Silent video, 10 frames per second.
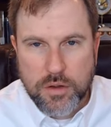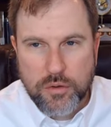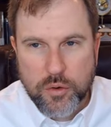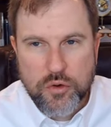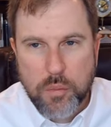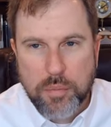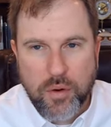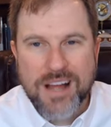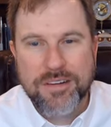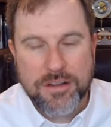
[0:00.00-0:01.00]
There's no
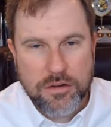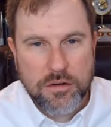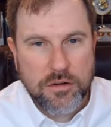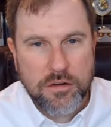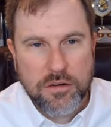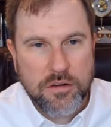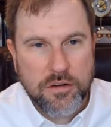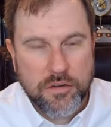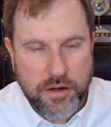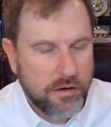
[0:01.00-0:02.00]
private
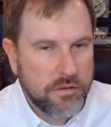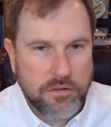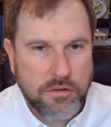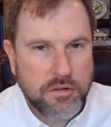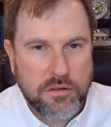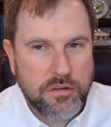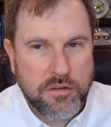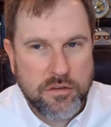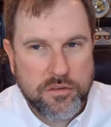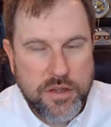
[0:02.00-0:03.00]
there.
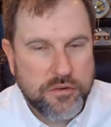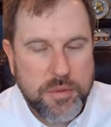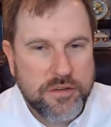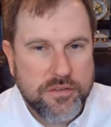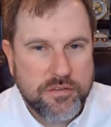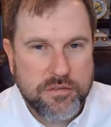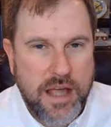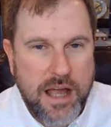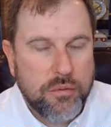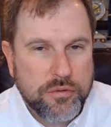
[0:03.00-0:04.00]
It's not somebody's
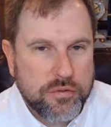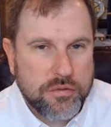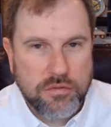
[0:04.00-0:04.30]
house.